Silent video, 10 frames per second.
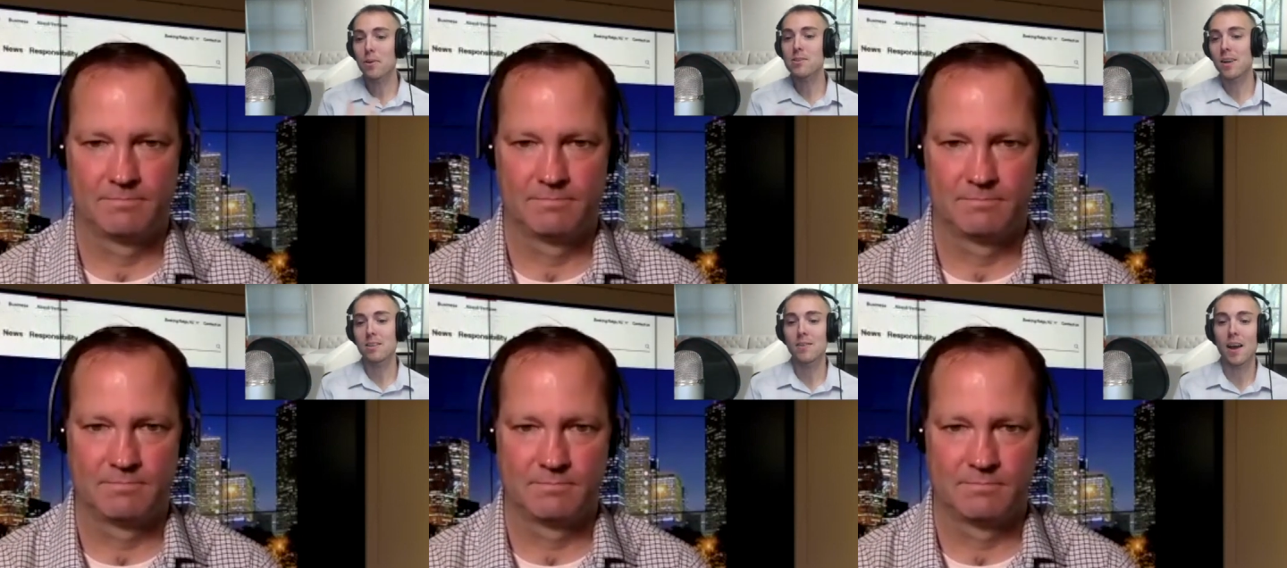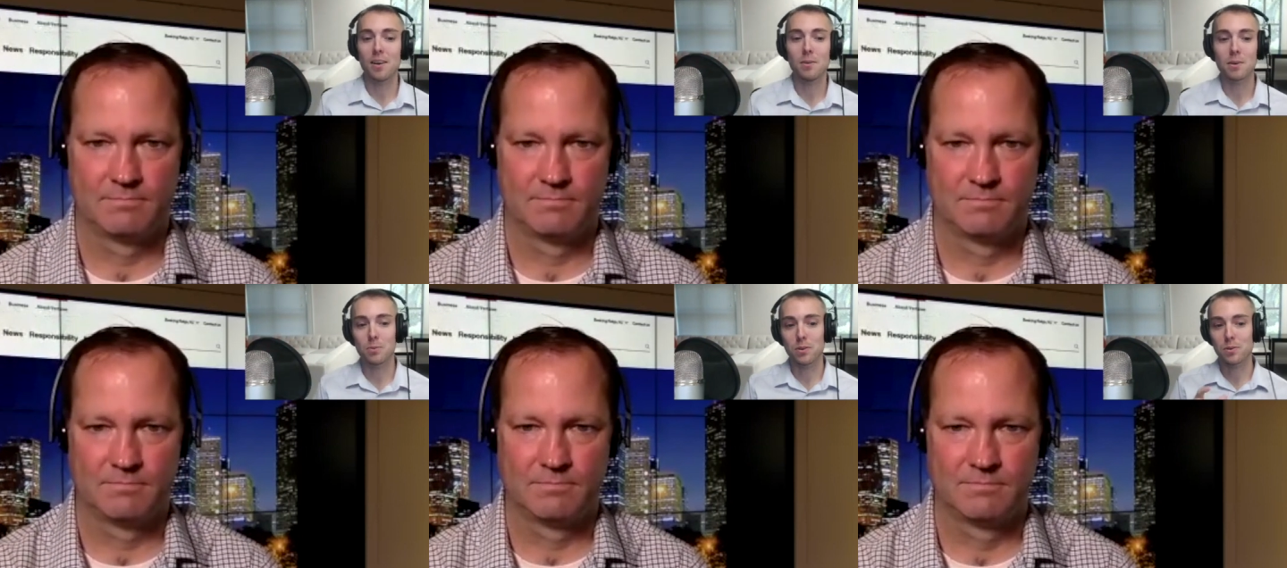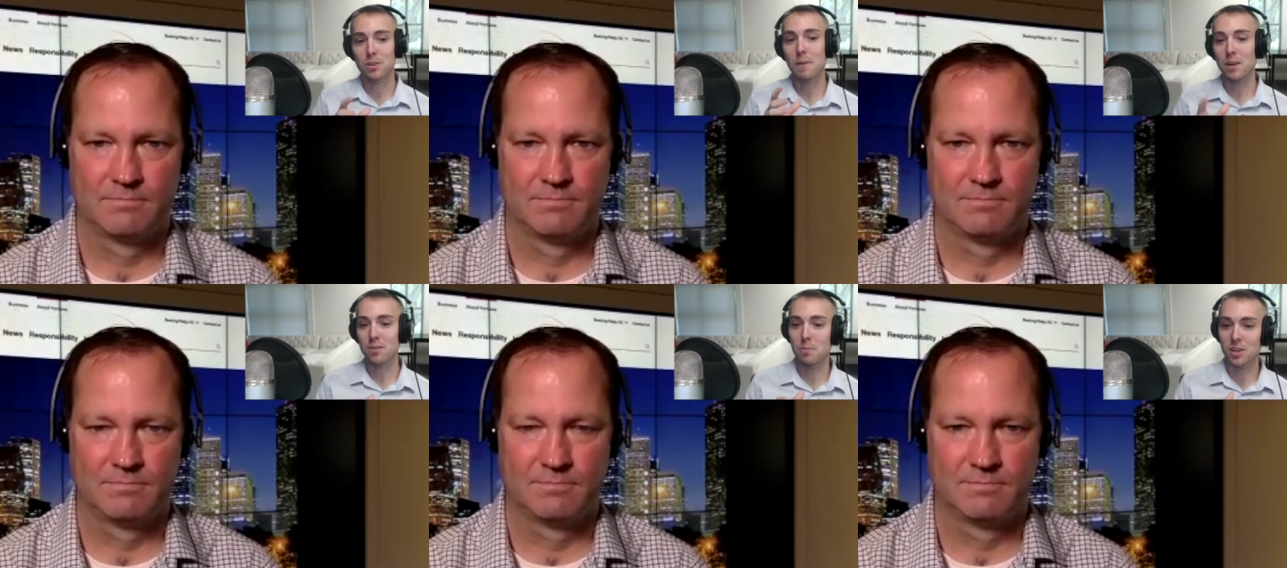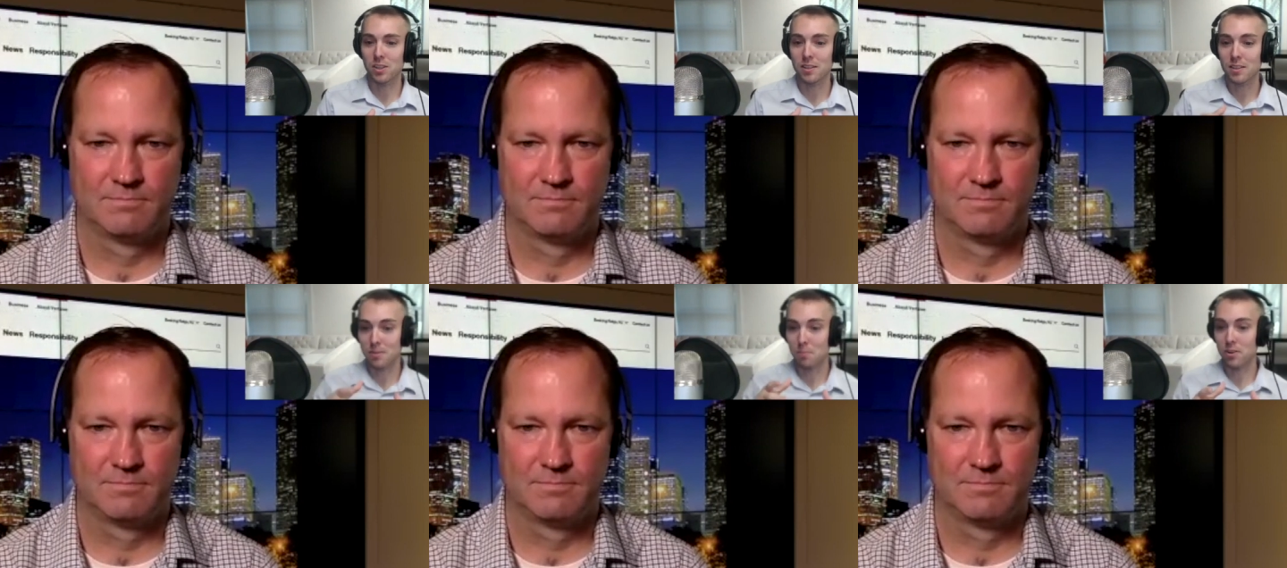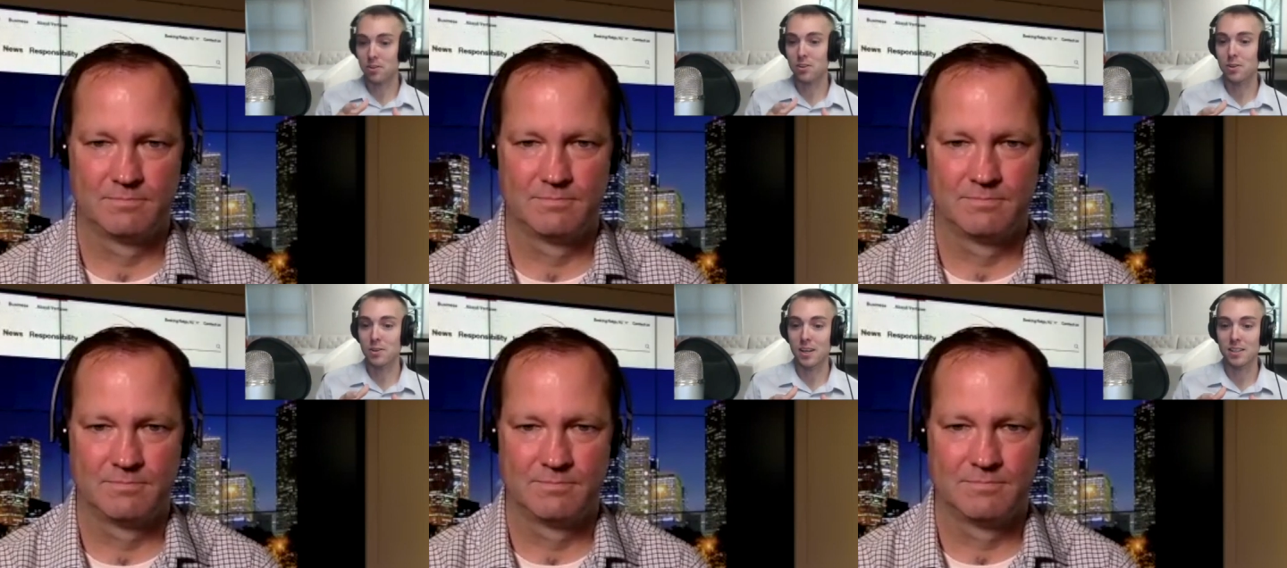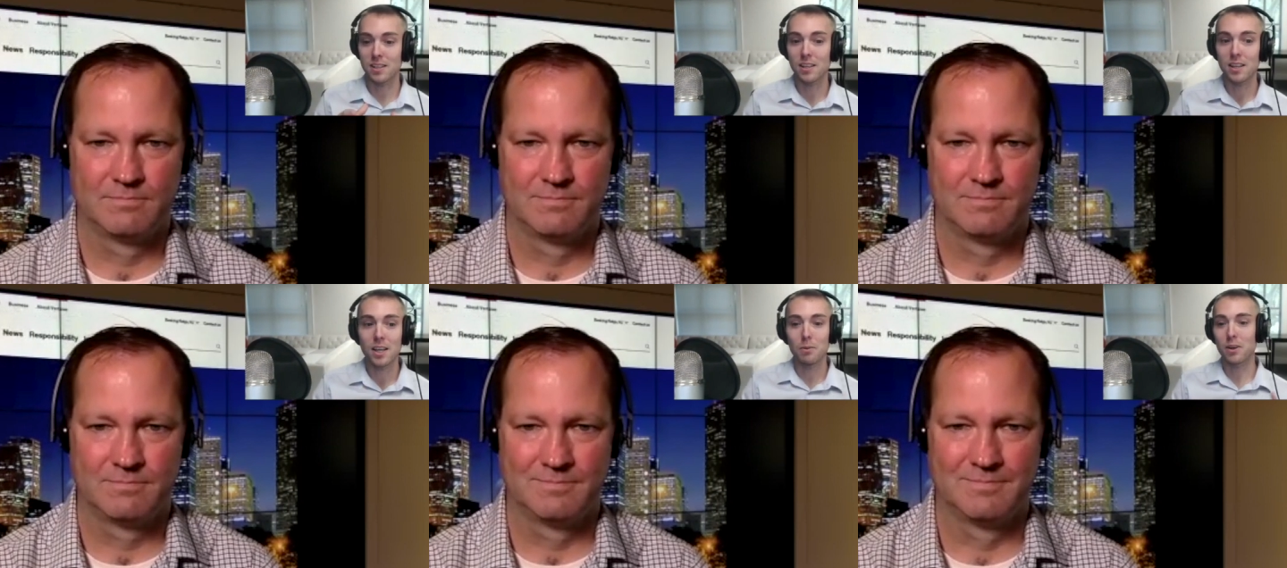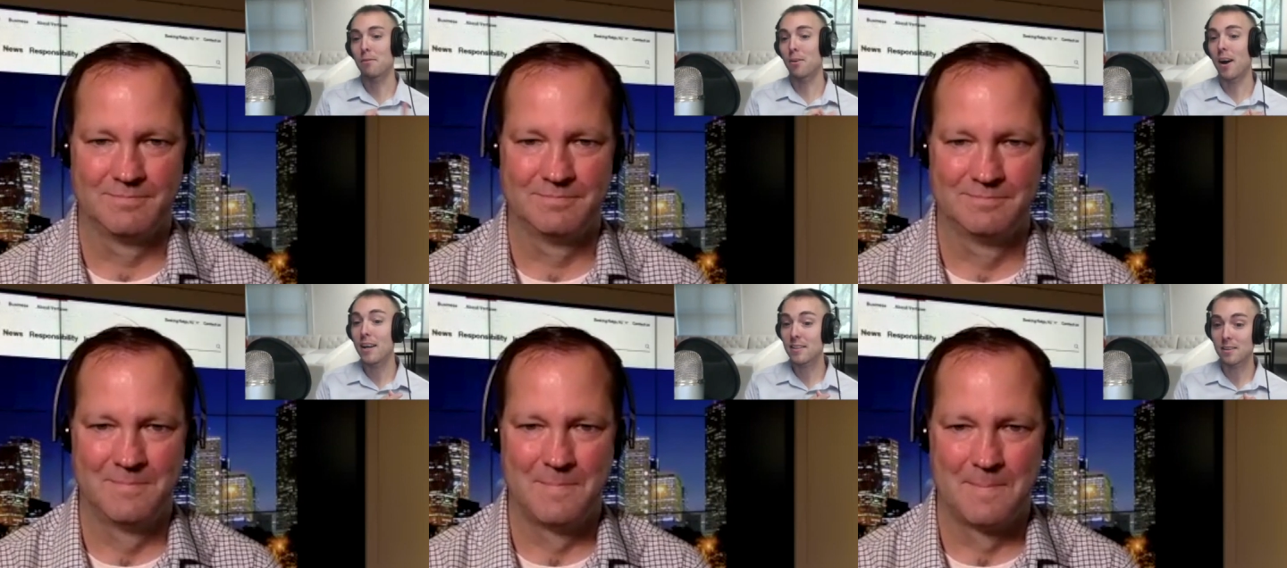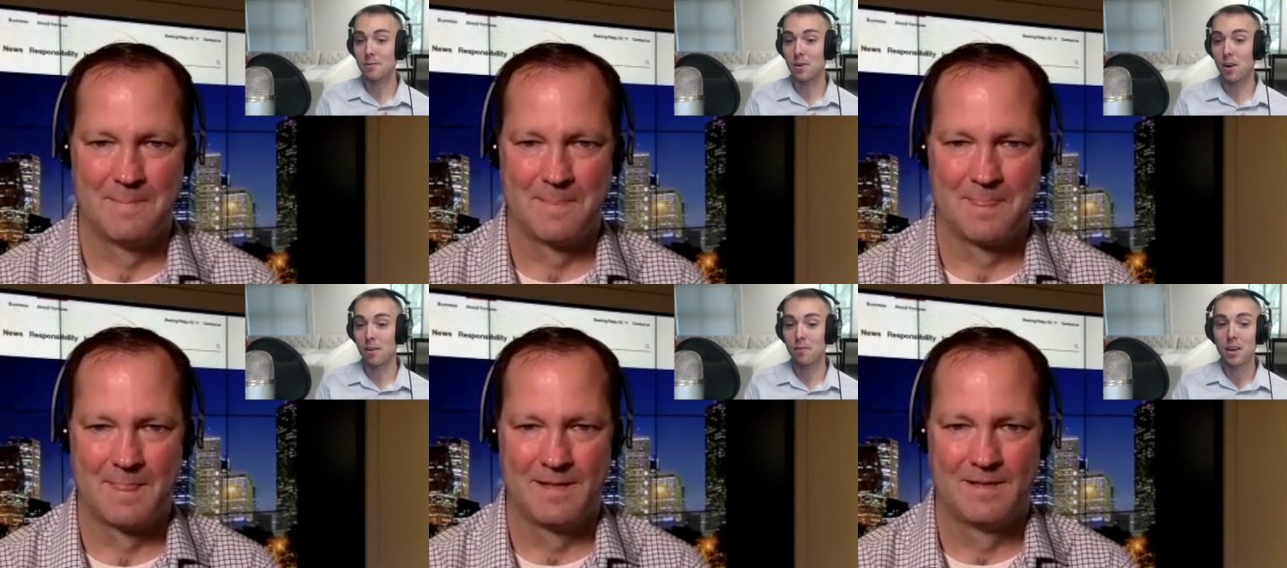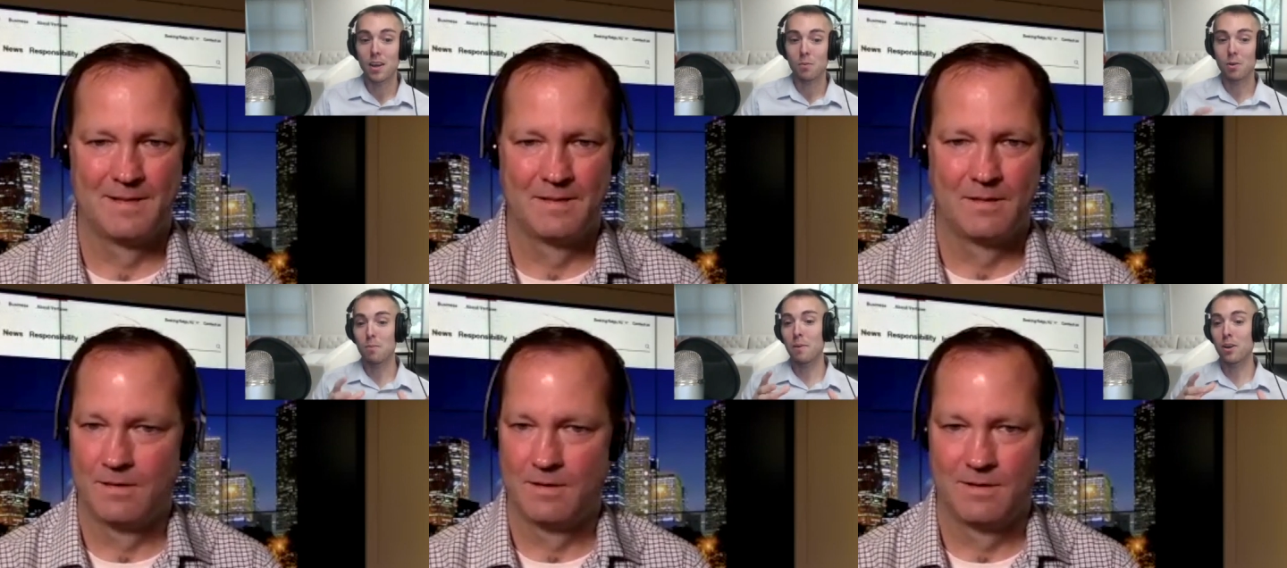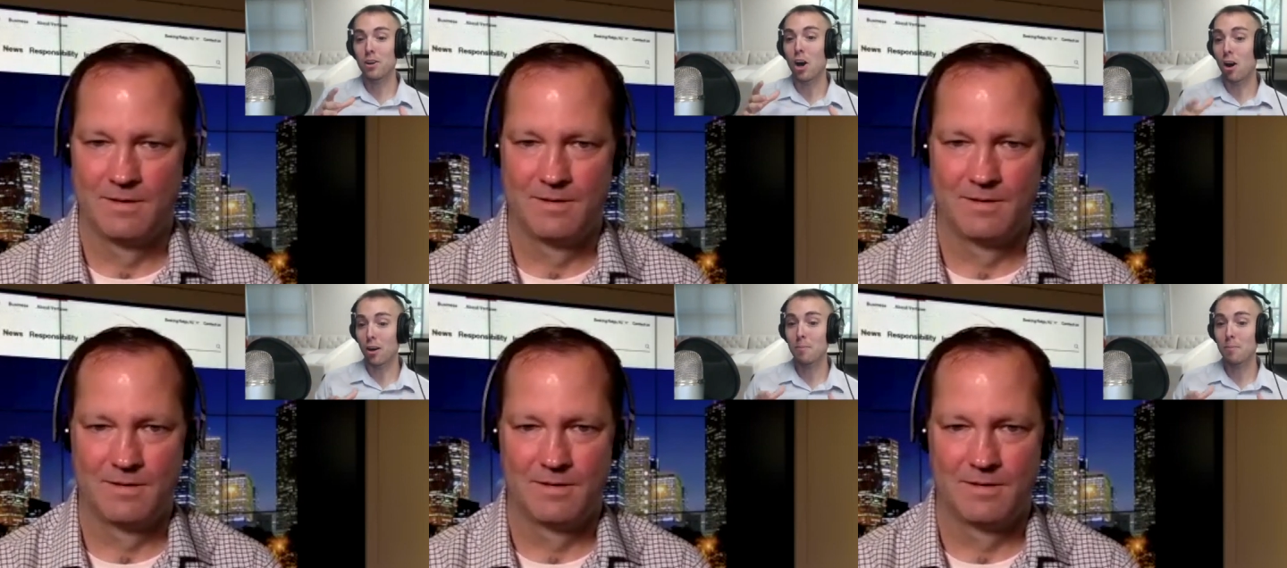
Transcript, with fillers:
Speaker 1: well, I'll bring you guys value because we'll do a special mission because Mars is so dusty. We'll mm-hmm. get Verizon involved. We'll build an